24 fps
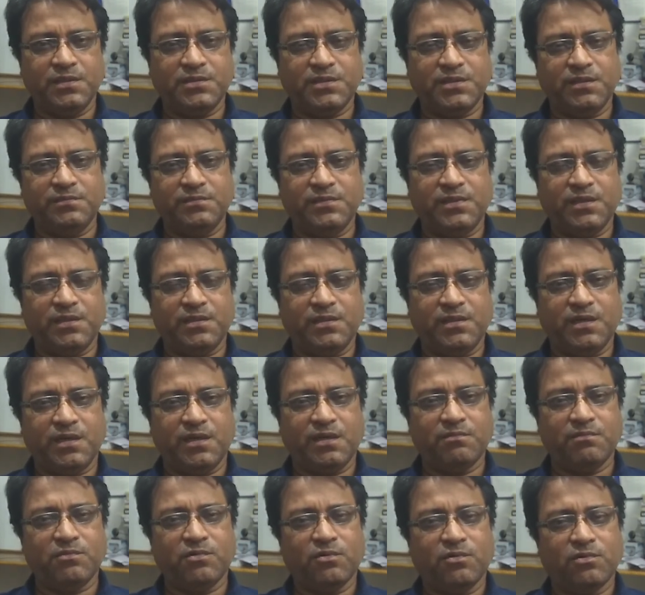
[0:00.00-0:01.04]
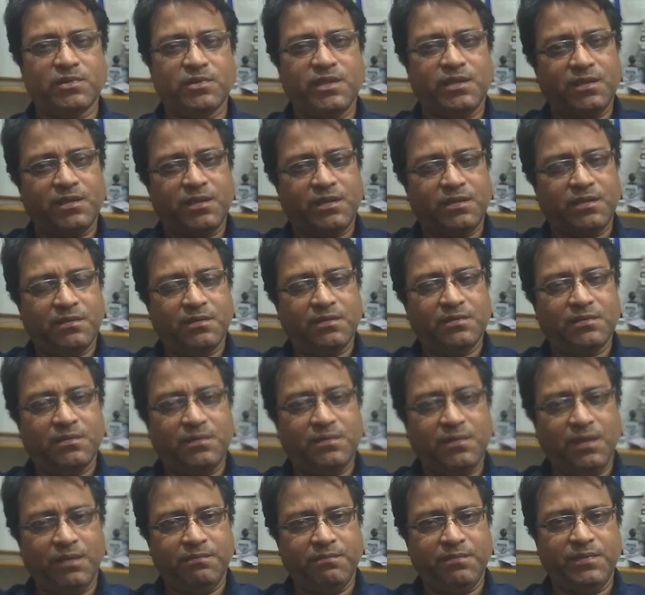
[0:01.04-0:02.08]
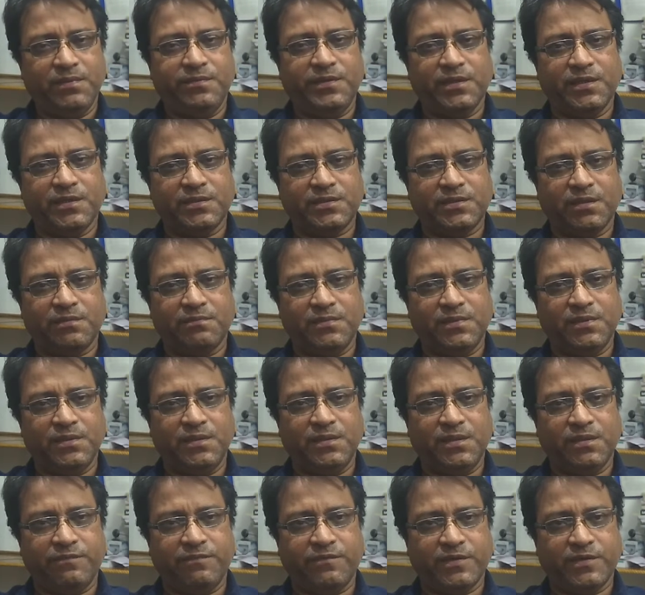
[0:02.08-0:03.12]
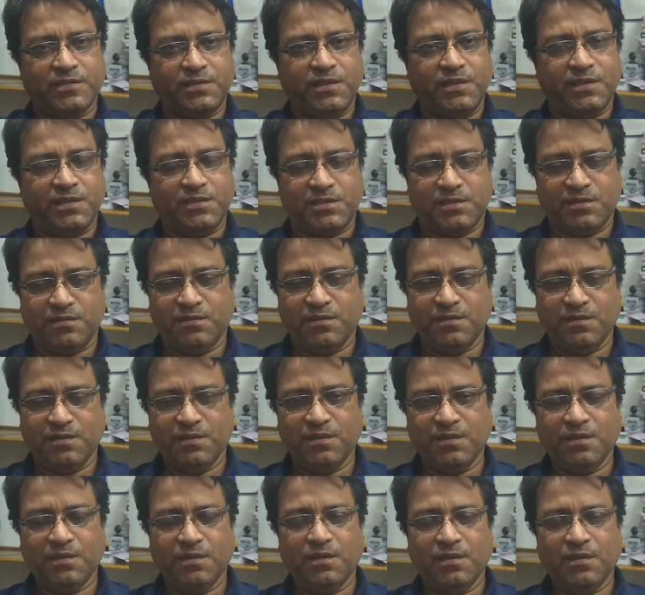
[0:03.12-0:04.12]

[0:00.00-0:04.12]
It seems that they are more than MBBS, MD, FRCS.